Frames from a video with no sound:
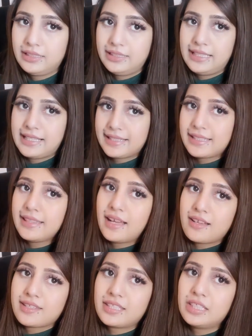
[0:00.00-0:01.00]
That's the
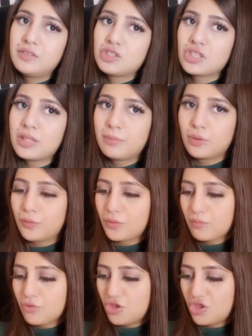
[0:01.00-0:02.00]
last thing which I bought
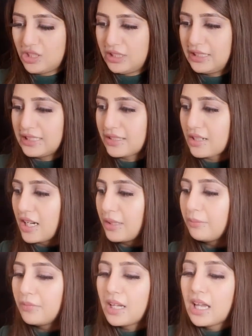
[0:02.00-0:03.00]
from Shein this time.
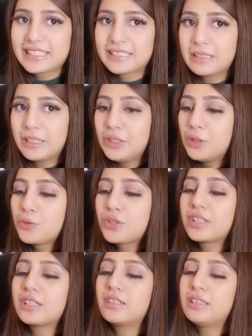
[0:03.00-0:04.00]
A
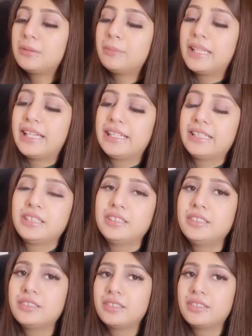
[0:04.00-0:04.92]
neutral color blanket,